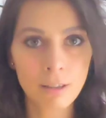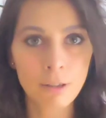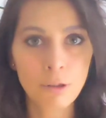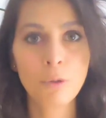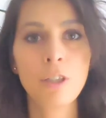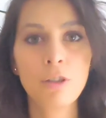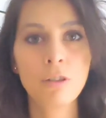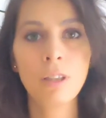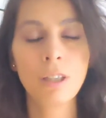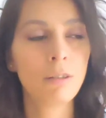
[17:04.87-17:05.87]
The
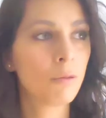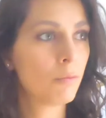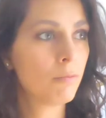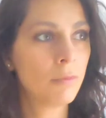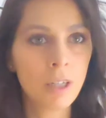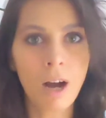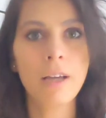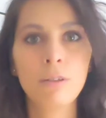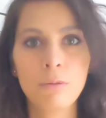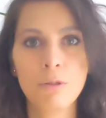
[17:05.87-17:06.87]
situation that
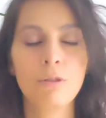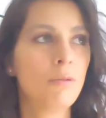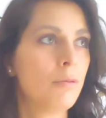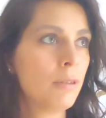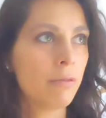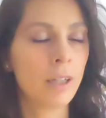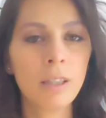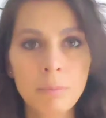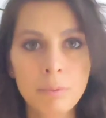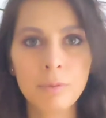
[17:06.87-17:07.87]
got you to
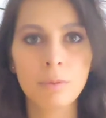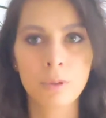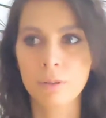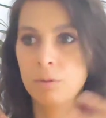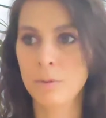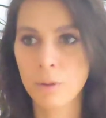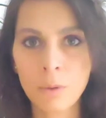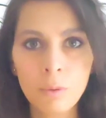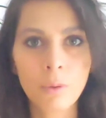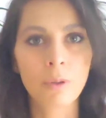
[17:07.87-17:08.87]
develop or
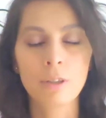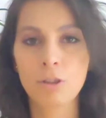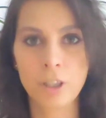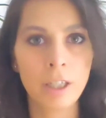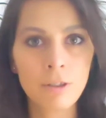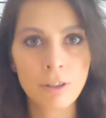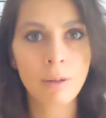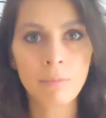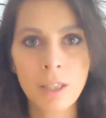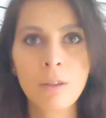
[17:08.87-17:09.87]
grow or change
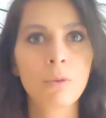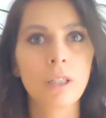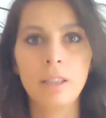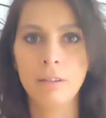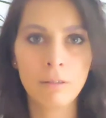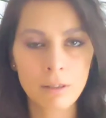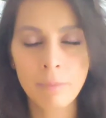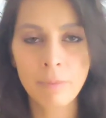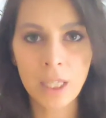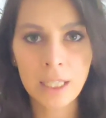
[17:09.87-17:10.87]
something or heal
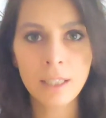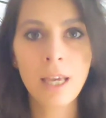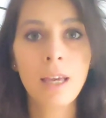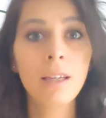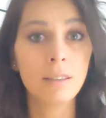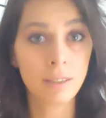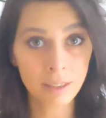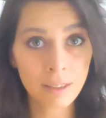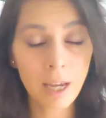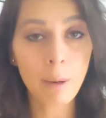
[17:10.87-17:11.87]
something
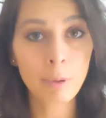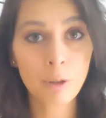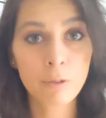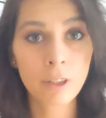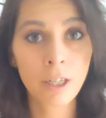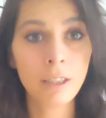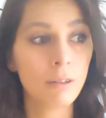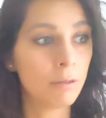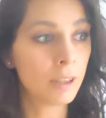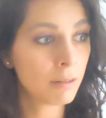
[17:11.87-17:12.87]
didn't happen overnight.
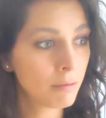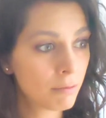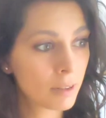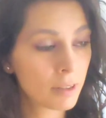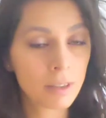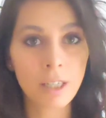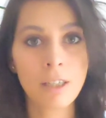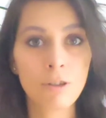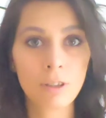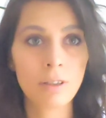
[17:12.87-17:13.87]
You didn't
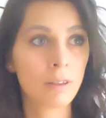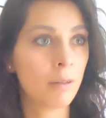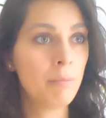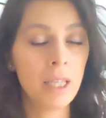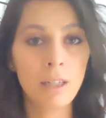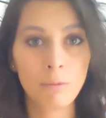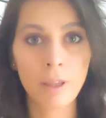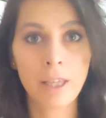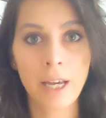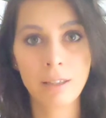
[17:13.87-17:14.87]
stay just a minute
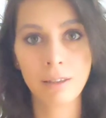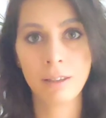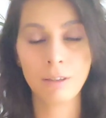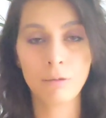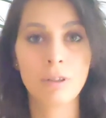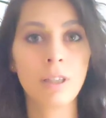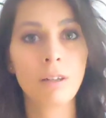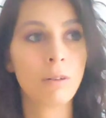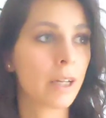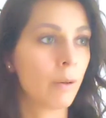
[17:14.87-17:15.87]
with that and then you
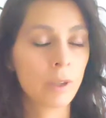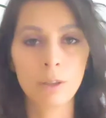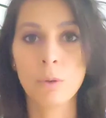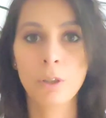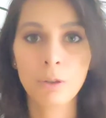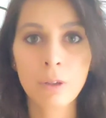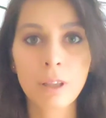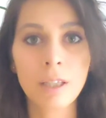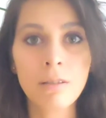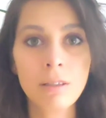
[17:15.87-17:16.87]
said, okay, I want to go cure
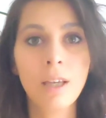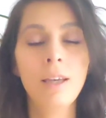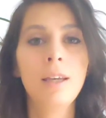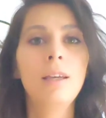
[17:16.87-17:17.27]
this.